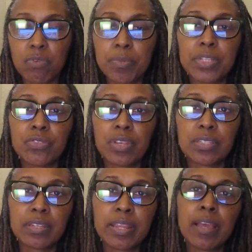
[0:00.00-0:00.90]
women is
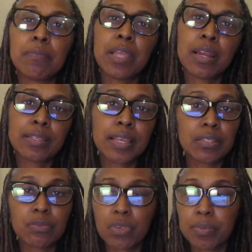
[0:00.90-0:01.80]
dressed and now a lot of
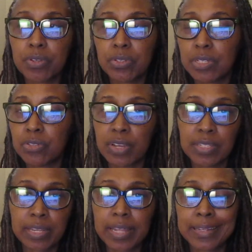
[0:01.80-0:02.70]
times when women you see
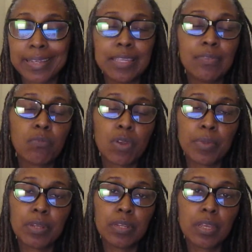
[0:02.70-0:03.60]
dressed like that even
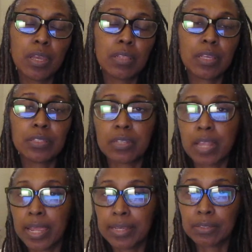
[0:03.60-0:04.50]
women that's
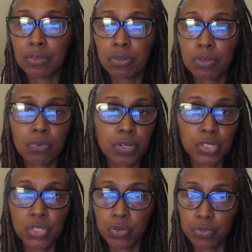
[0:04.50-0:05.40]
nice or going to
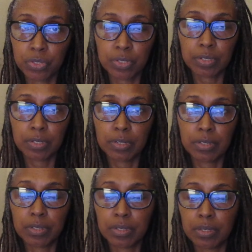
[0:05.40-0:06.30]
church
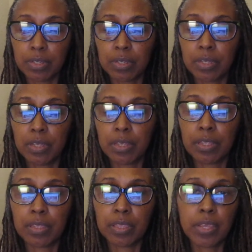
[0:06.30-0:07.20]

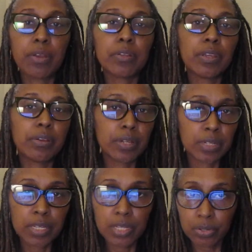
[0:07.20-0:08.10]
they're they're
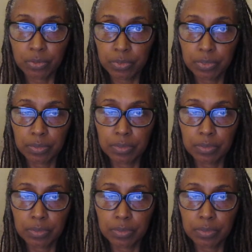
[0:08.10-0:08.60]
unhealed